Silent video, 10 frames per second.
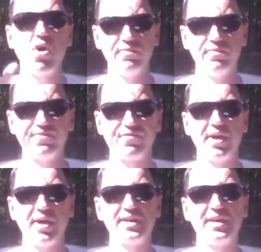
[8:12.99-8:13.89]
on
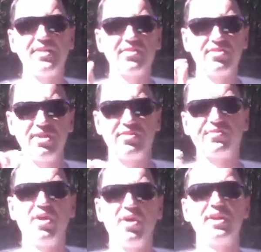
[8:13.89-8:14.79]
Friday. That's this
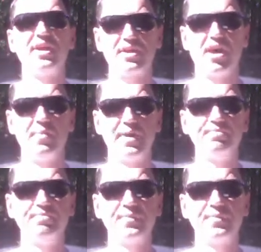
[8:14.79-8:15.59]
Friday coming.